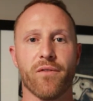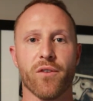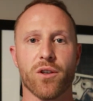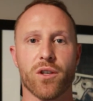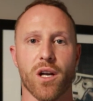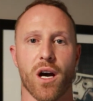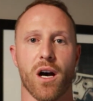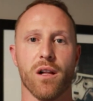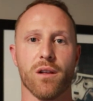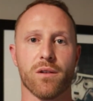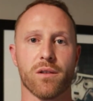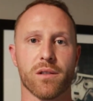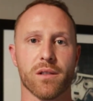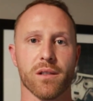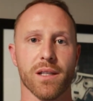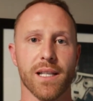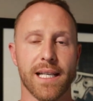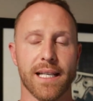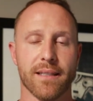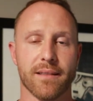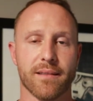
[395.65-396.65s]
for Dollars
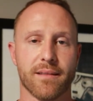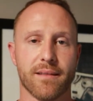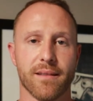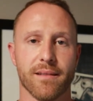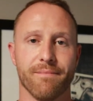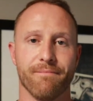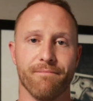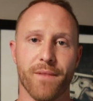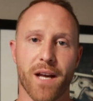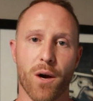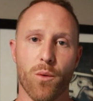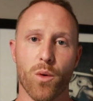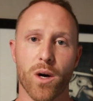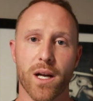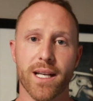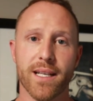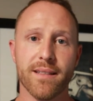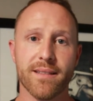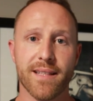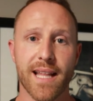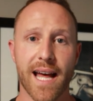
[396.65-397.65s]
list. Now
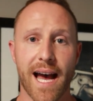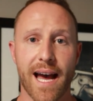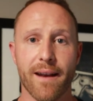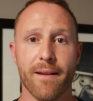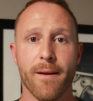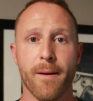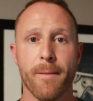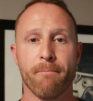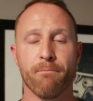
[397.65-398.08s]
what is that?